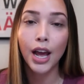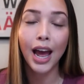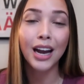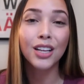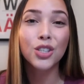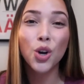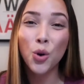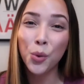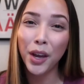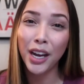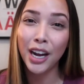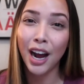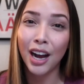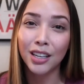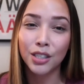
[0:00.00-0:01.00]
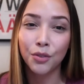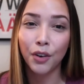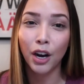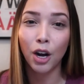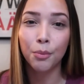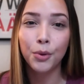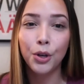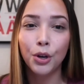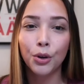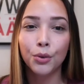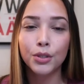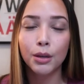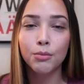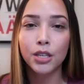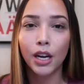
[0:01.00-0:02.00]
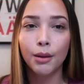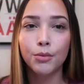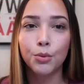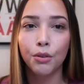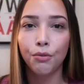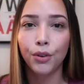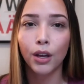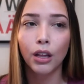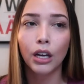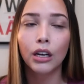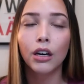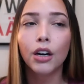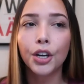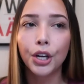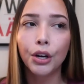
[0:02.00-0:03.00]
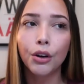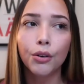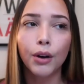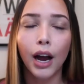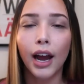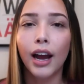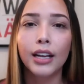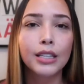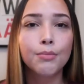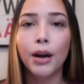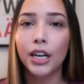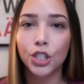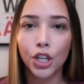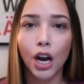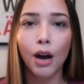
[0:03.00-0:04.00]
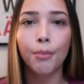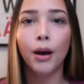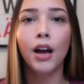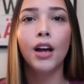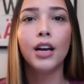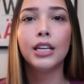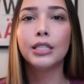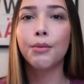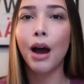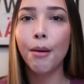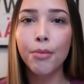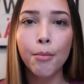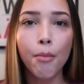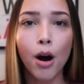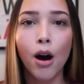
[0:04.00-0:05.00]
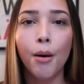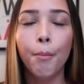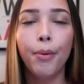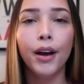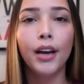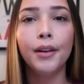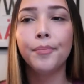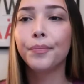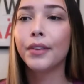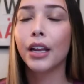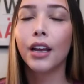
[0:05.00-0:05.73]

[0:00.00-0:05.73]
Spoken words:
And it's okay to ask for help. You know, sometimes we feel like, oh, you know, it's my job, I'm the mom, but